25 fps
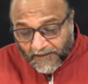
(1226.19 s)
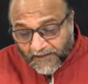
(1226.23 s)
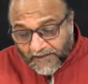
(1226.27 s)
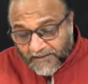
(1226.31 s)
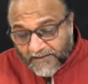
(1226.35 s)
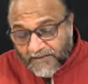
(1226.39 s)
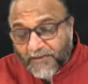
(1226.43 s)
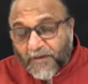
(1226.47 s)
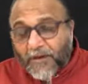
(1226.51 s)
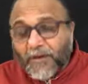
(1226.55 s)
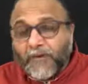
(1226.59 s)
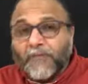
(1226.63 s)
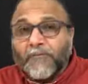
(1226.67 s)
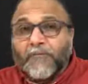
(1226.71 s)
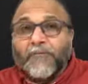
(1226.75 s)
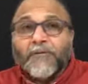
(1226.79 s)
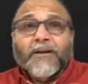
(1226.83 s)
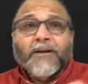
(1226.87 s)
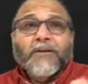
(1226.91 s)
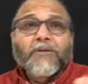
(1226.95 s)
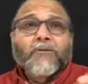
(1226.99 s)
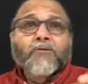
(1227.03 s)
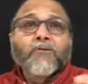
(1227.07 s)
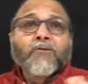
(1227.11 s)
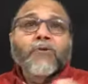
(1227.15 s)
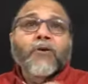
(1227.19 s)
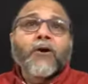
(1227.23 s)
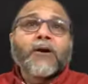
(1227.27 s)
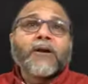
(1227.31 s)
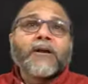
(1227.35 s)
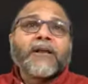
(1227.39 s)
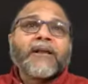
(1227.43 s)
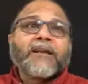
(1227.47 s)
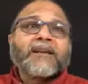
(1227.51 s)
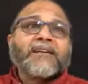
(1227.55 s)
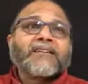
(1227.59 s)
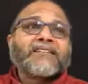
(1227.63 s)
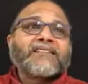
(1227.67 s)
is not, we do
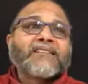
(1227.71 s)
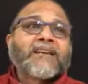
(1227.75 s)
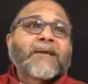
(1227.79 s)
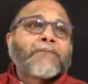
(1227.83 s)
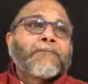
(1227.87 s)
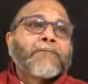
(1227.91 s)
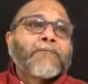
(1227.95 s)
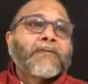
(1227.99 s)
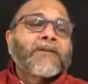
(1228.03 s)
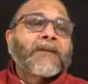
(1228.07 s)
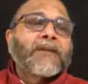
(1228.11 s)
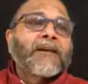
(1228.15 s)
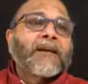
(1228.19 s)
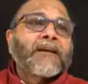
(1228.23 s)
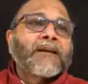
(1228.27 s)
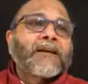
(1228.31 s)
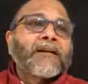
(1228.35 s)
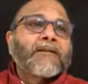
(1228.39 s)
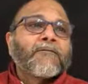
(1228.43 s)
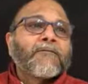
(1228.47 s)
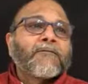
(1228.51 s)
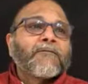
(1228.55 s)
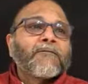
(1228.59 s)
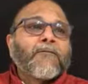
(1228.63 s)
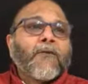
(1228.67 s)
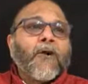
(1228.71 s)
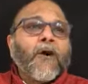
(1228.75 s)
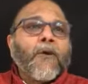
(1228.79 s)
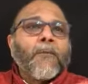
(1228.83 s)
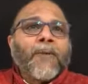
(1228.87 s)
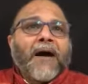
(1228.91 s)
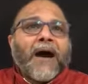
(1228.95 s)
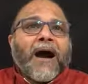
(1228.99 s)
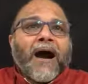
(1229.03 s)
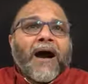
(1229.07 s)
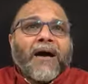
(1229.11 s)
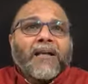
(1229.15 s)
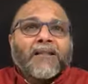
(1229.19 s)
not accept that
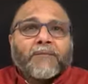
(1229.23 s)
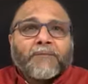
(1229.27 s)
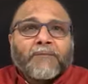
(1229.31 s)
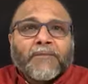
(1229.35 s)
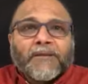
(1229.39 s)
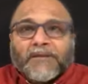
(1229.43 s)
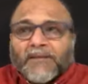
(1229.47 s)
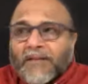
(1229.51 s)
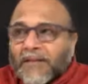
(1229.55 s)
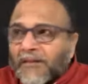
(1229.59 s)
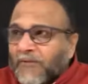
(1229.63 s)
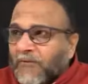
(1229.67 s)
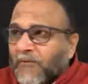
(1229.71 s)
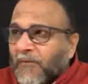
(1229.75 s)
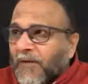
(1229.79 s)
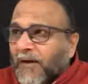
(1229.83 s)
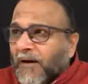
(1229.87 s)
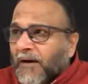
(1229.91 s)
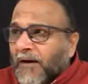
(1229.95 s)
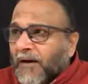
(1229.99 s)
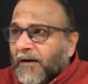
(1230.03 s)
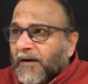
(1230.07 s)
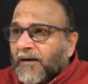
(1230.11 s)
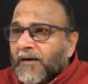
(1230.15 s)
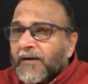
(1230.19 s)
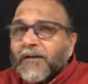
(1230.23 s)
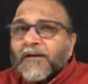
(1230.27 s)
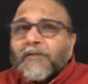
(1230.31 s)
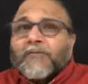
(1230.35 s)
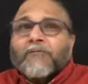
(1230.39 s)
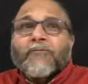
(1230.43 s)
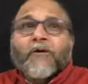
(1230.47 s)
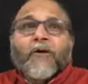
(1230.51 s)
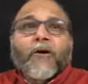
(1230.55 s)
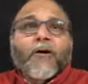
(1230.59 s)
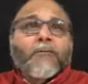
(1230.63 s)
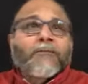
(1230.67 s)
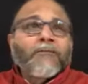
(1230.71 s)
from Atma Tattva,
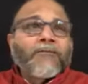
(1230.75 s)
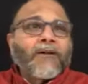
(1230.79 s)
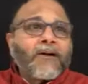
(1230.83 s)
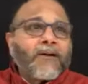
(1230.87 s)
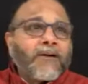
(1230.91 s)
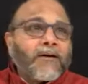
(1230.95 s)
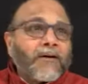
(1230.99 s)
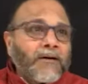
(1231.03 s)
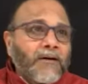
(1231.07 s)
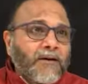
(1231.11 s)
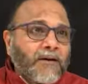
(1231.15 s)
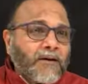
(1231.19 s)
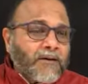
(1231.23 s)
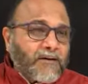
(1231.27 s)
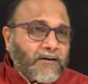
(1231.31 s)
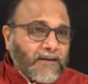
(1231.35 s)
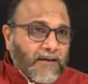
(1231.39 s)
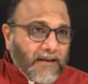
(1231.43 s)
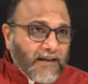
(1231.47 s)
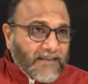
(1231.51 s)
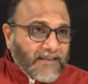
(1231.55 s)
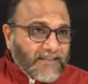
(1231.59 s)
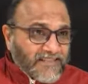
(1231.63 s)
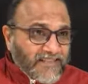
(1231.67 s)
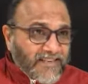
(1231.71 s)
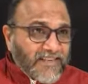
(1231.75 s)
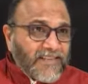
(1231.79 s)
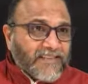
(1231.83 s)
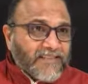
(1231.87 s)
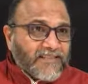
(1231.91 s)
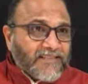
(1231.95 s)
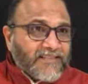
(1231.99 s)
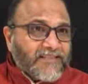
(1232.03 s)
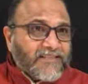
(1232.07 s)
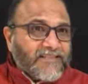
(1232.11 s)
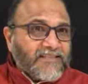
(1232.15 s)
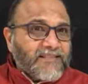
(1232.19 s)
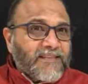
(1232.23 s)
from the
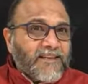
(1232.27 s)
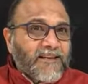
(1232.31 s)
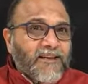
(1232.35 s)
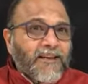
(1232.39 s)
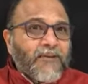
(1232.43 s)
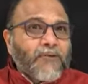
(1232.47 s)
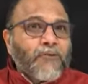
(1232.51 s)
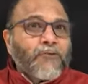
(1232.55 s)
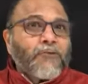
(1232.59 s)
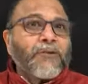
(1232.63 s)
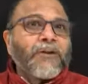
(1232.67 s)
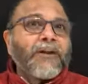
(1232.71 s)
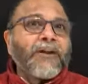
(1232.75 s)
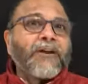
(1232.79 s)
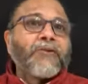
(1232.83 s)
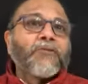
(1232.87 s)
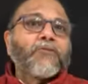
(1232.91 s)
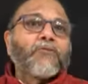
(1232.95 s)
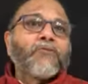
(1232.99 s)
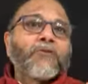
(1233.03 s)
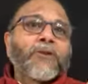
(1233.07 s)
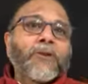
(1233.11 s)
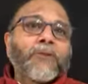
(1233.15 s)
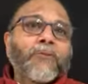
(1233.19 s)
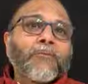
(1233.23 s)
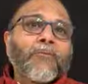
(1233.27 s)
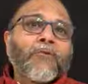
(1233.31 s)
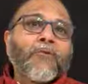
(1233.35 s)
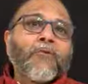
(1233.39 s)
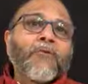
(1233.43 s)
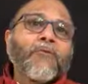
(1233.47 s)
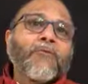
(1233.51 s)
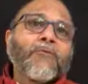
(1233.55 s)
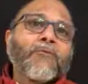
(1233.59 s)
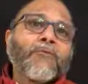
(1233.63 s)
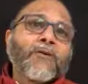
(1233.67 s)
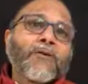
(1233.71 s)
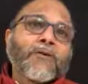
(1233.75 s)
essence, you need to
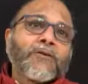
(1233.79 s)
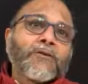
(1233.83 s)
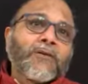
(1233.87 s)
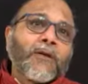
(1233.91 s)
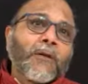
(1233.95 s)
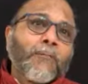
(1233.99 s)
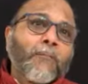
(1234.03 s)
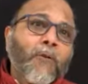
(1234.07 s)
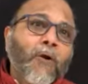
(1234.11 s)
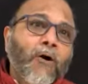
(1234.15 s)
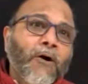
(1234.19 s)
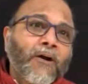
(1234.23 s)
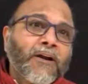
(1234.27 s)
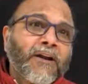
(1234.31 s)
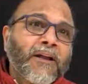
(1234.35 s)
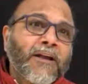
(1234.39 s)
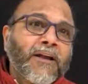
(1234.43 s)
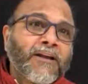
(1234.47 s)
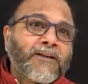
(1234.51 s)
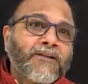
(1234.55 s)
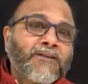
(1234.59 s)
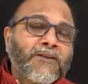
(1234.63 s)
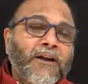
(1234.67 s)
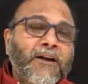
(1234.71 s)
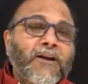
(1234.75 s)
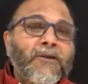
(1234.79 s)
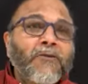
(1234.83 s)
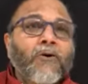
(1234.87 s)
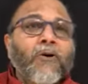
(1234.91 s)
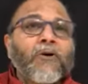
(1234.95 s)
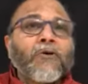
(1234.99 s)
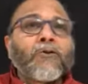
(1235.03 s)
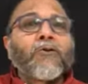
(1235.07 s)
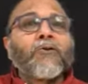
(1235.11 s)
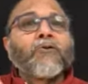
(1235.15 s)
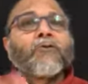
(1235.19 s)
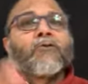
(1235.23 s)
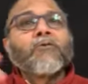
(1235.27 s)
remove the bondage in
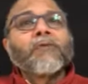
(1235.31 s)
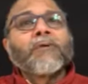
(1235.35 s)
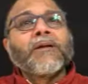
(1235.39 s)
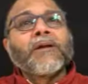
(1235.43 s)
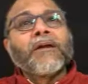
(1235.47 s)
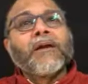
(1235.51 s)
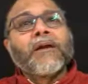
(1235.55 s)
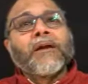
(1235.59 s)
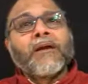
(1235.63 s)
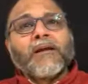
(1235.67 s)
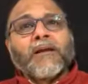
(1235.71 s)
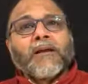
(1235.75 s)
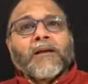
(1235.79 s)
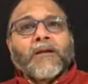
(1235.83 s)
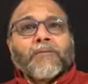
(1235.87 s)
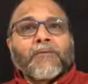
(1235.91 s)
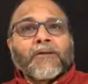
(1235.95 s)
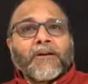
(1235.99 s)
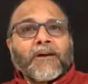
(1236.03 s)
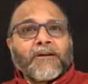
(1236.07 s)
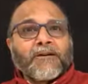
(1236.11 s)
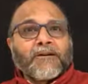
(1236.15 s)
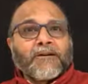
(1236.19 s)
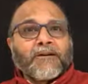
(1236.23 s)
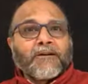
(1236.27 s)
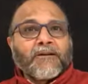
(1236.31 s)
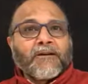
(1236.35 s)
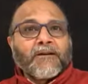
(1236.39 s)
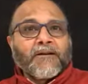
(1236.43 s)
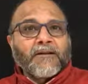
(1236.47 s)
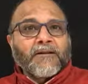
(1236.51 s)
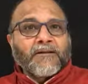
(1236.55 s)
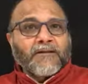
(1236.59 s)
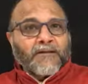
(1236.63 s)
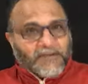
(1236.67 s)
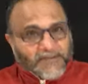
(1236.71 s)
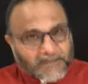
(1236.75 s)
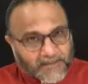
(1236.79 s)
order to be liberated.
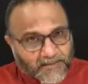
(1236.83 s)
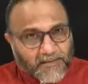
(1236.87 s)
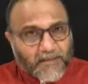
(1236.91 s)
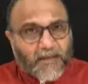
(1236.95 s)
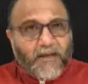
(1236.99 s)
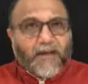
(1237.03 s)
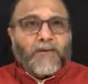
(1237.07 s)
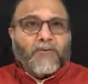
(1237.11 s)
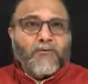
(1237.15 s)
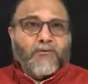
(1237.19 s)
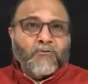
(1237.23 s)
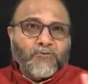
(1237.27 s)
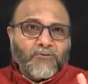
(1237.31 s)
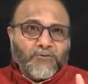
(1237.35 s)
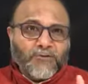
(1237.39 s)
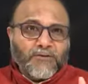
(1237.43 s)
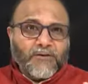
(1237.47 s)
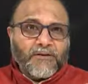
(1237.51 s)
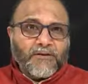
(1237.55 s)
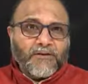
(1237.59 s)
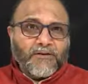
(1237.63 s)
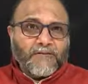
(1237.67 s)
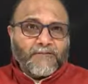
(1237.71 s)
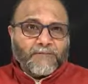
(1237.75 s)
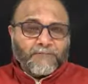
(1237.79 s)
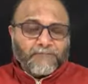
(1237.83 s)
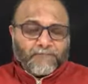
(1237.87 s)
This is the conclusion.